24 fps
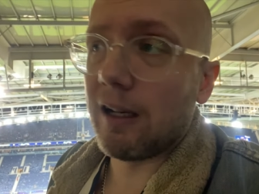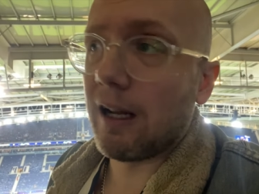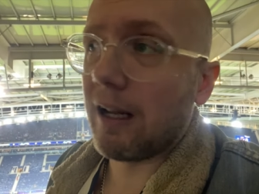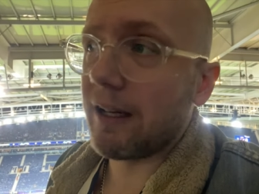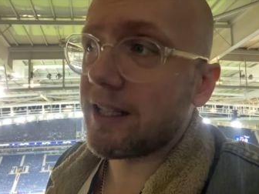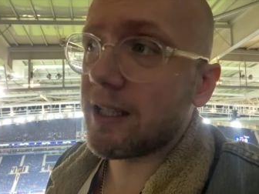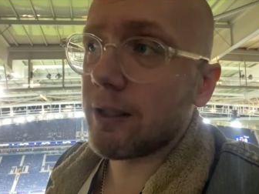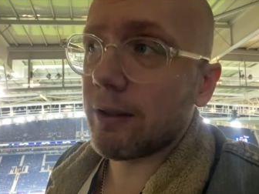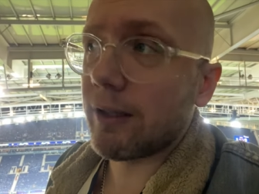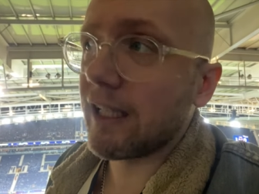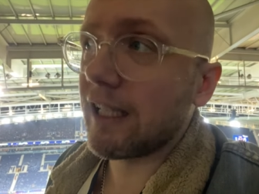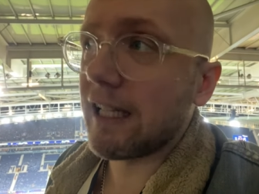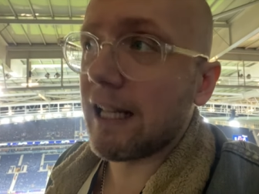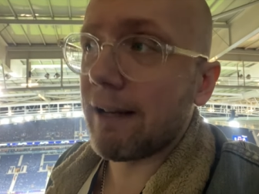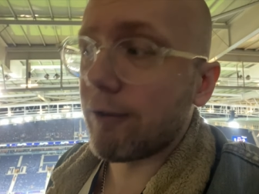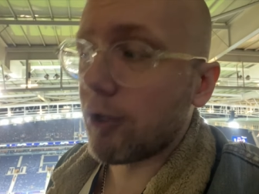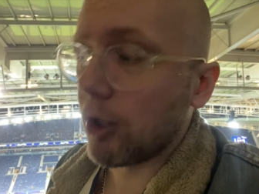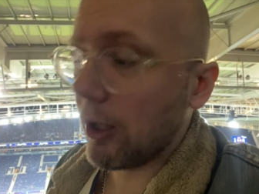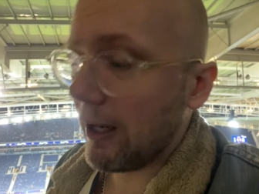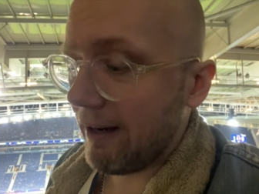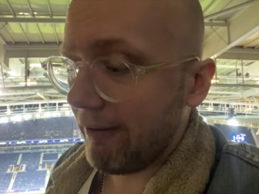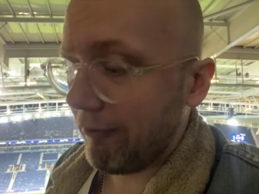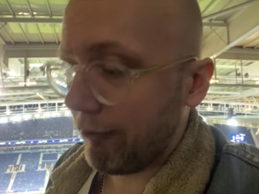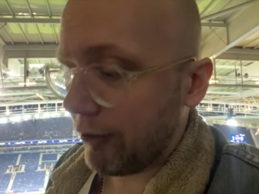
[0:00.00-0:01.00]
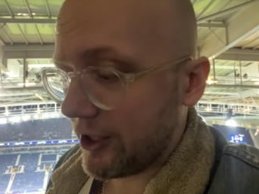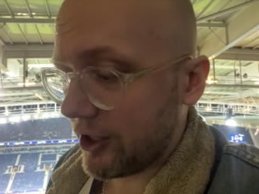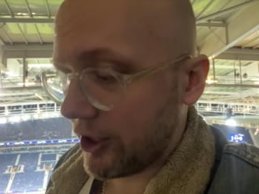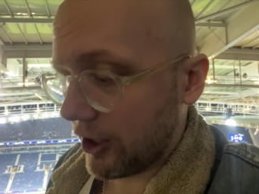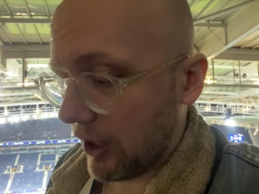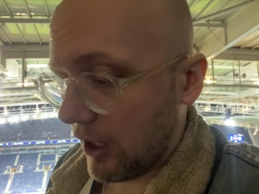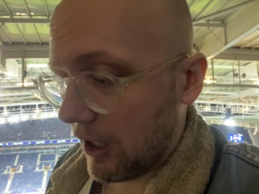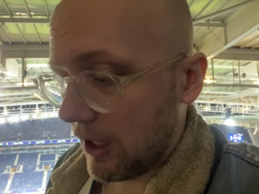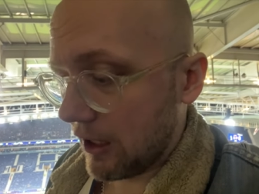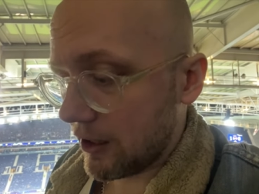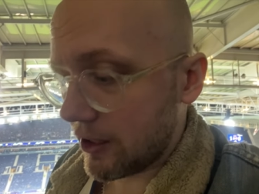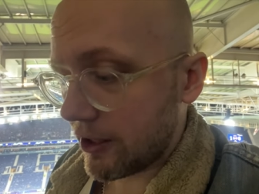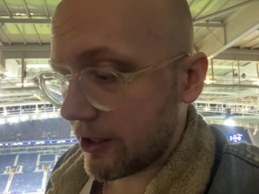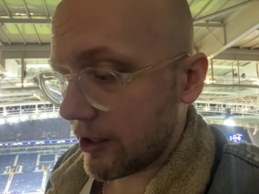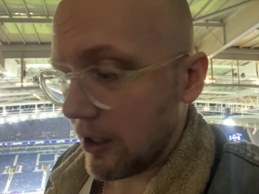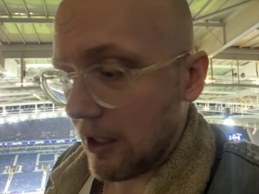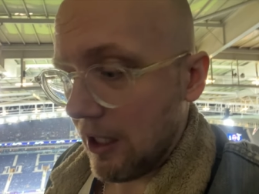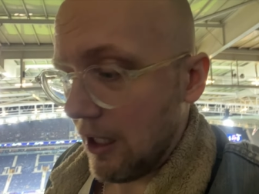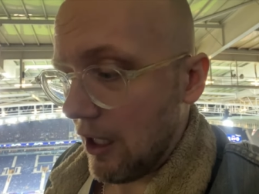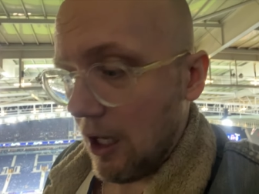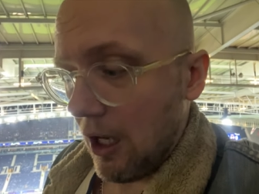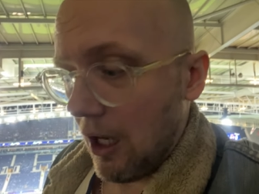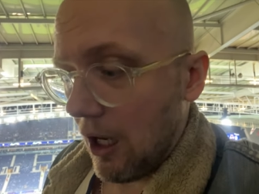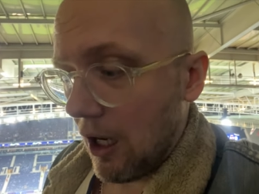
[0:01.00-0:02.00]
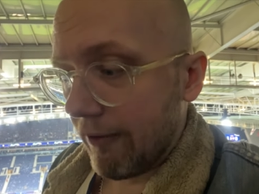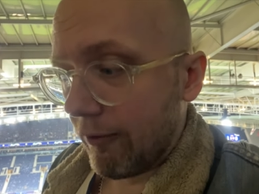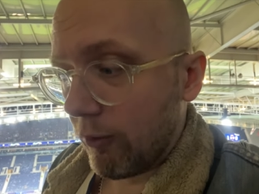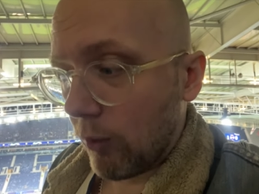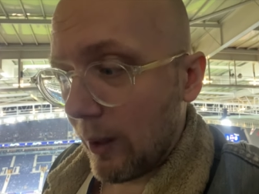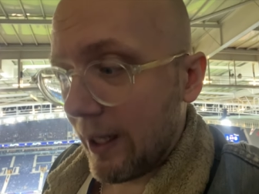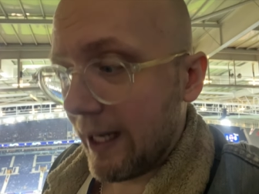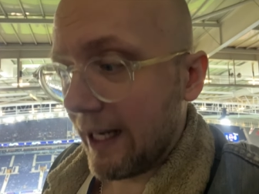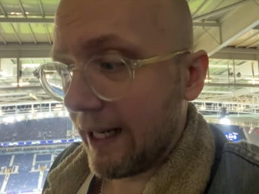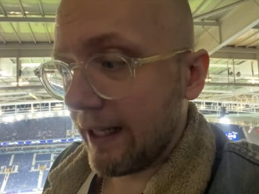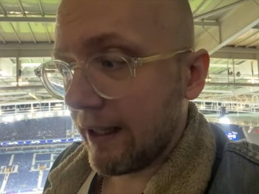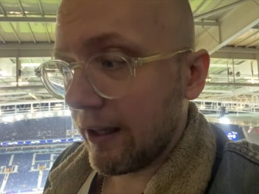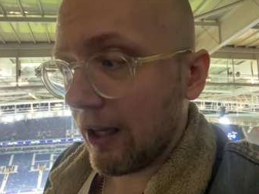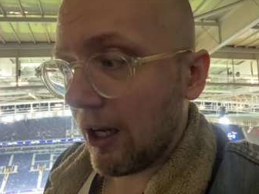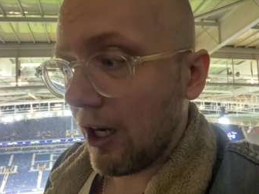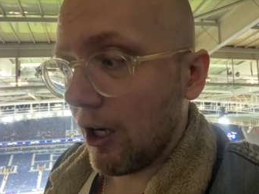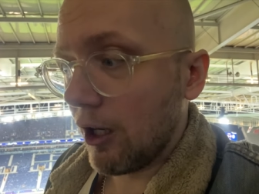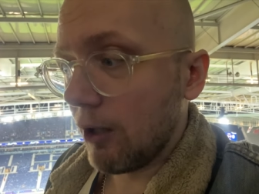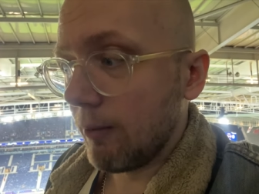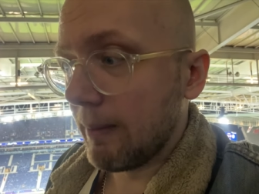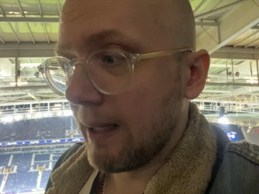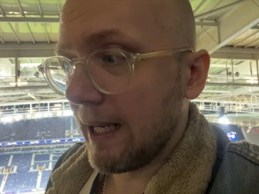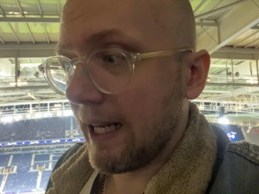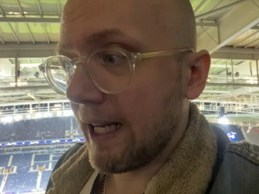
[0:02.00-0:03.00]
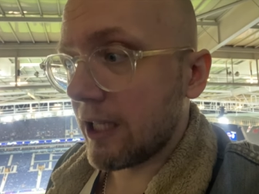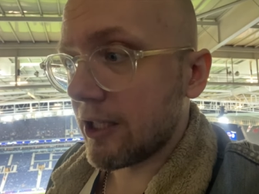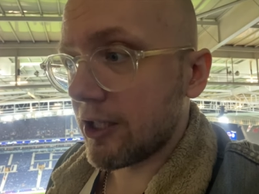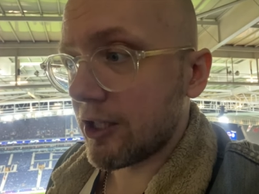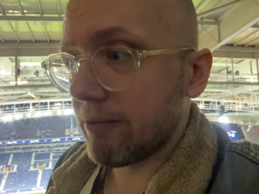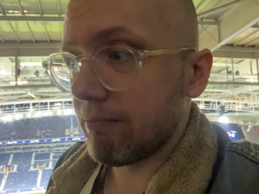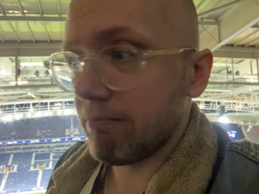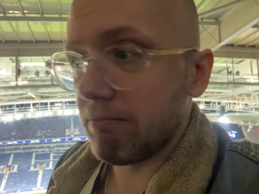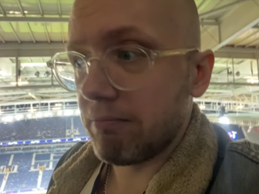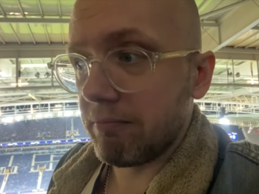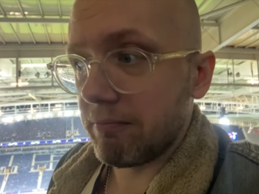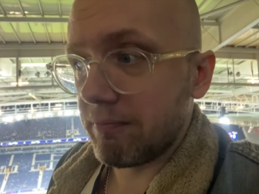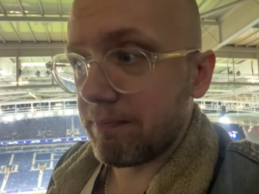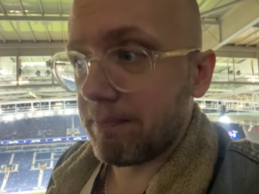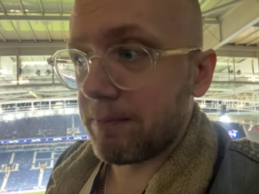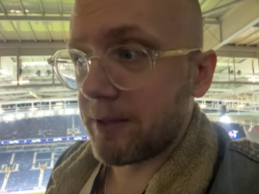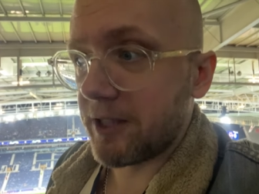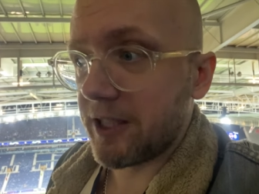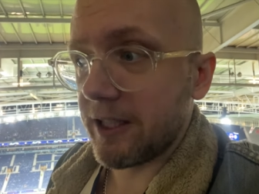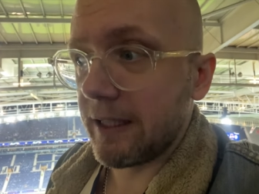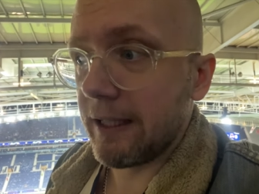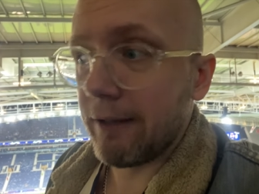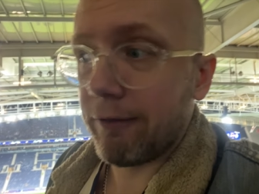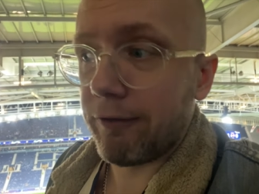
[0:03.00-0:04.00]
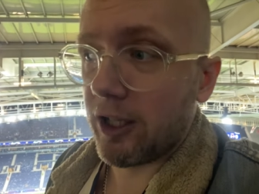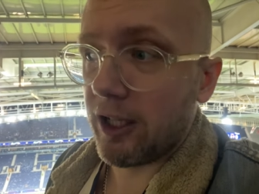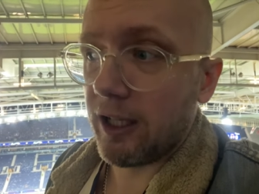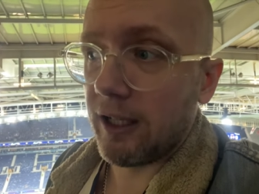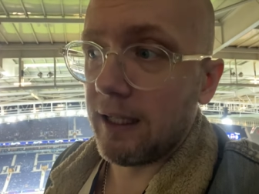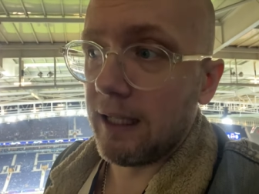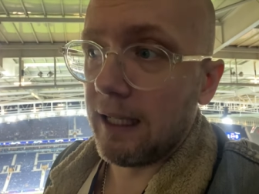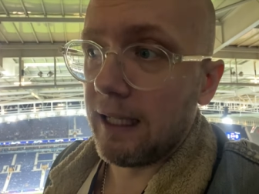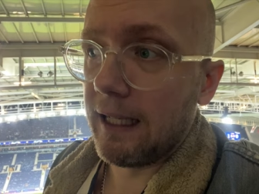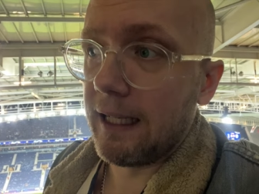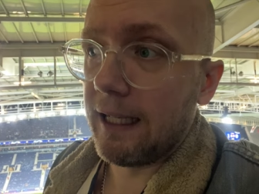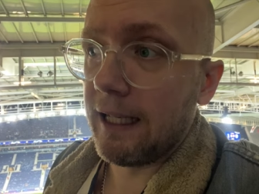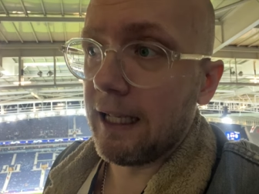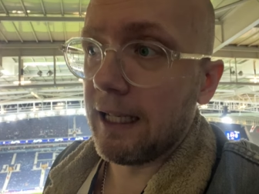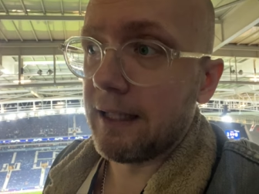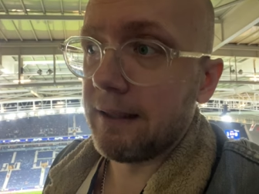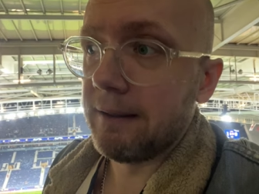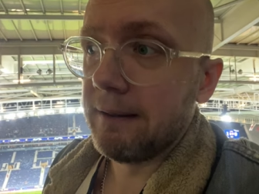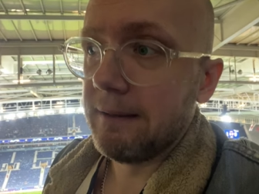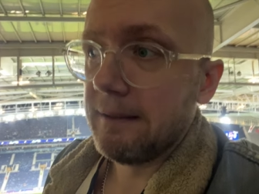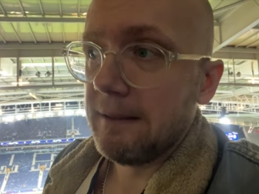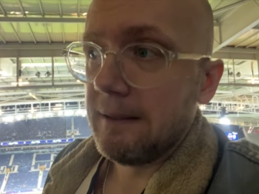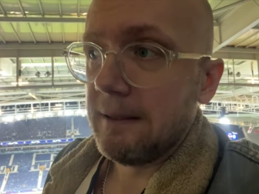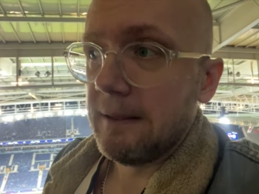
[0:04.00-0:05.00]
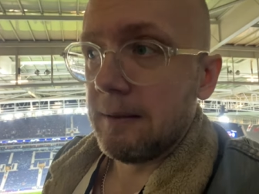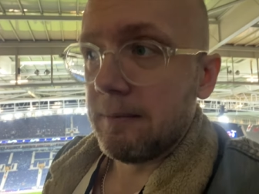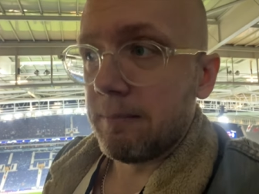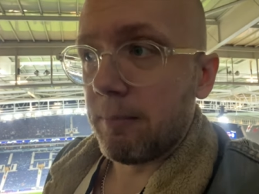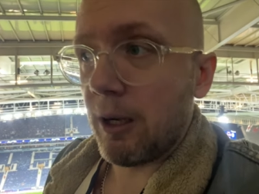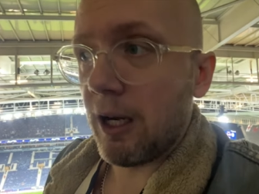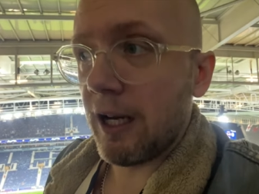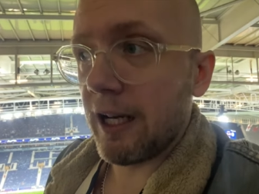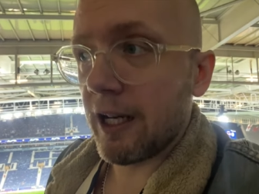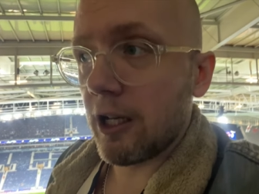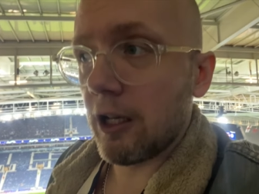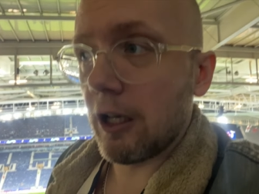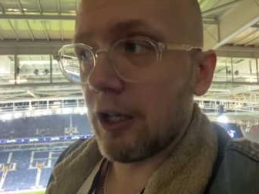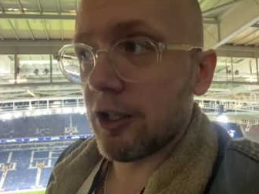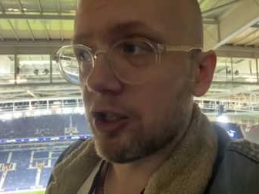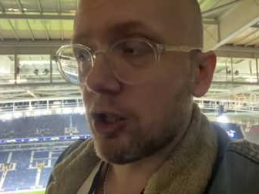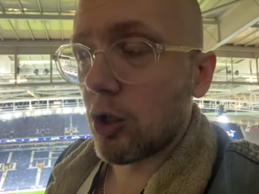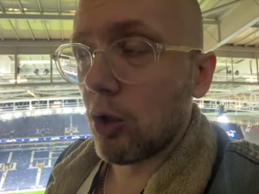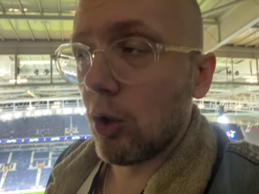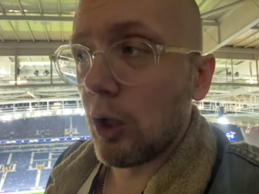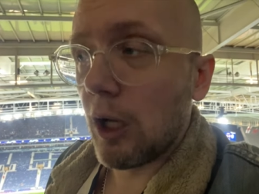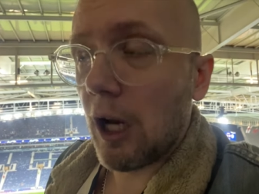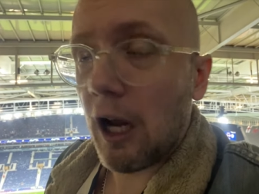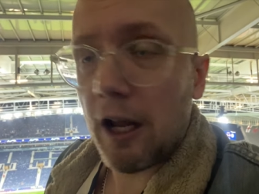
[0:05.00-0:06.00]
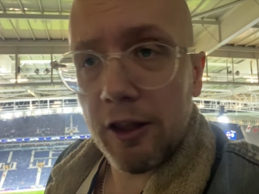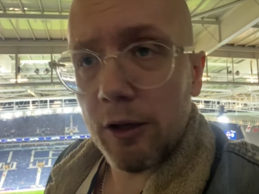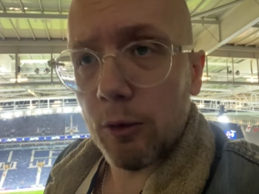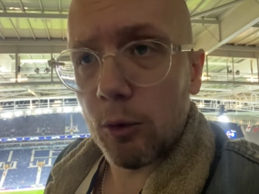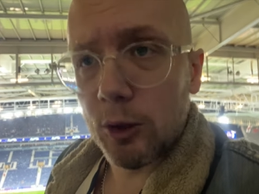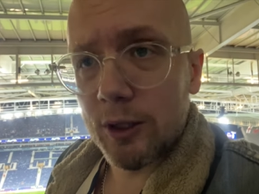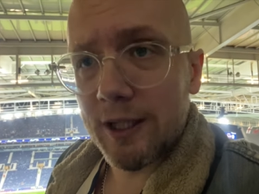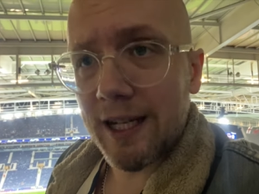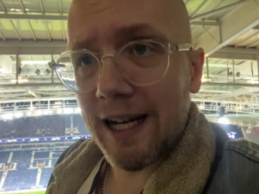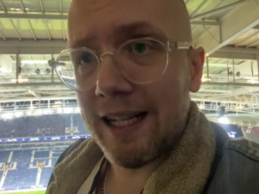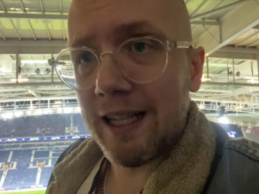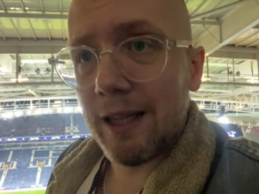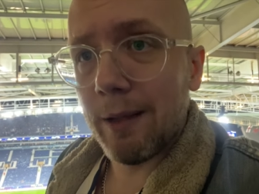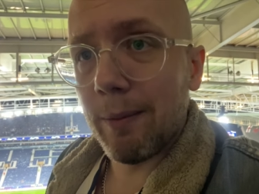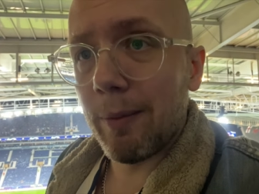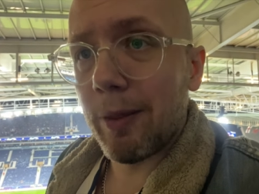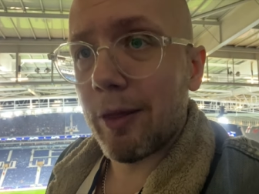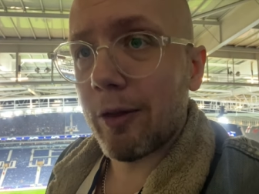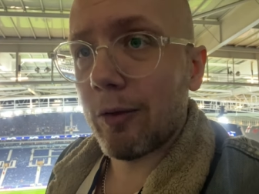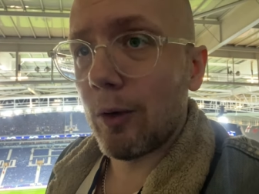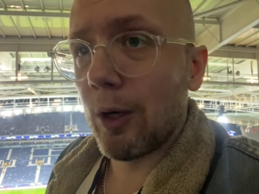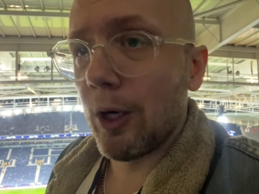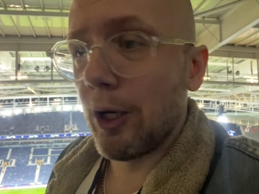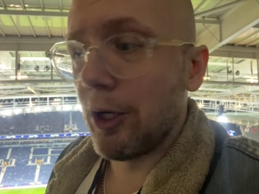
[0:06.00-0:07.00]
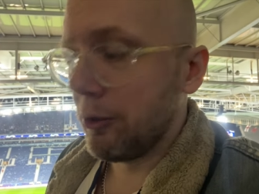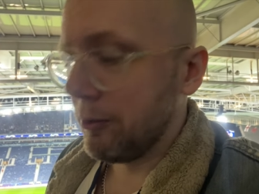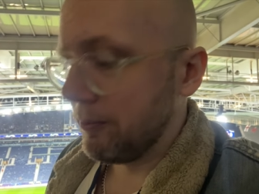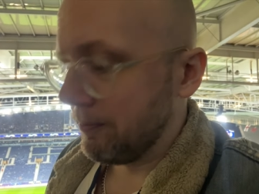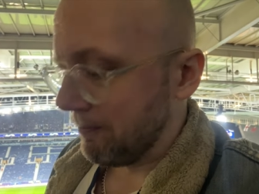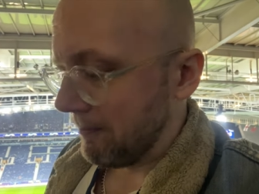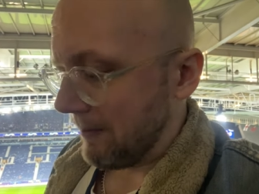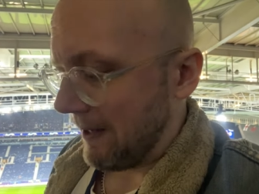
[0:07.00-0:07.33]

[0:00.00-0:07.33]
I still think they've got every chance of winning the home legs significantly and by a scoreline that will take them through.